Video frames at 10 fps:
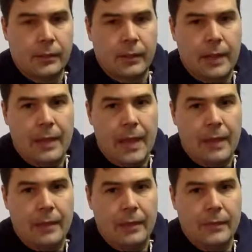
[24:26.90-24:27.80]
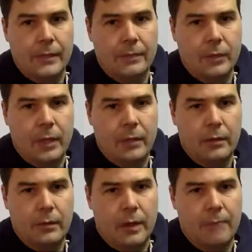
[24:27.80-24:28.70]
and that gives them great
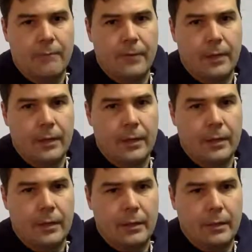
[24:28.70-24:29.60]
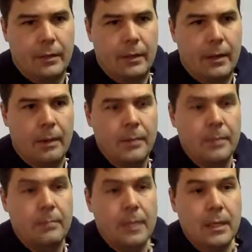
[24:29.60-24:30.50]
comfort.
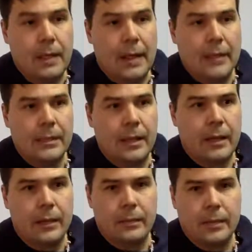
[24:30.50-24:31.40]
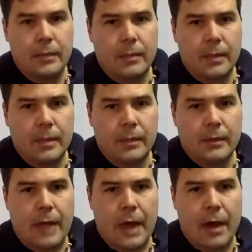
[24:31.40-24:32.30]
To me, that scares me because
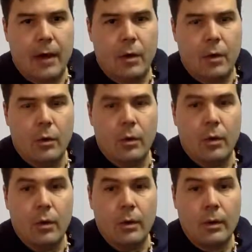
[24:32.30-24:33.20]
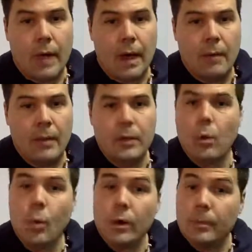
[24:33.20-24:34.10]
of how many
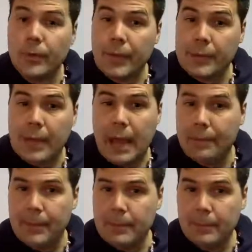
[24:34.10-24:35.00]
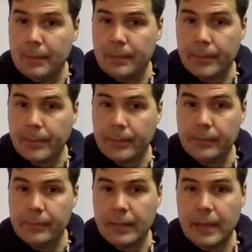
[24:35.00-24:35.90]
horrible things happen to people.
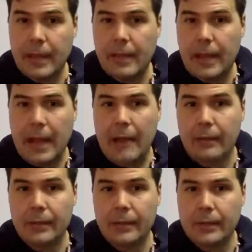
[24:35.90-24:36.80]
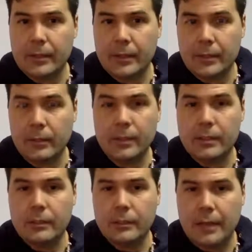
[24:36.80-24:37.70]
Like, I don't think there's a good
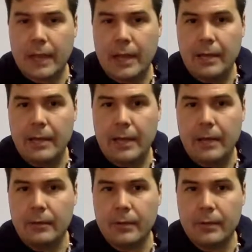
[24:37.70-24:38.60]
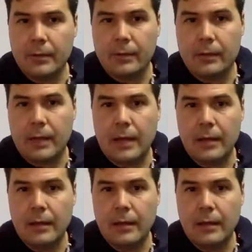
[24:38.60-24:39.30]
reason for that, and I don't think that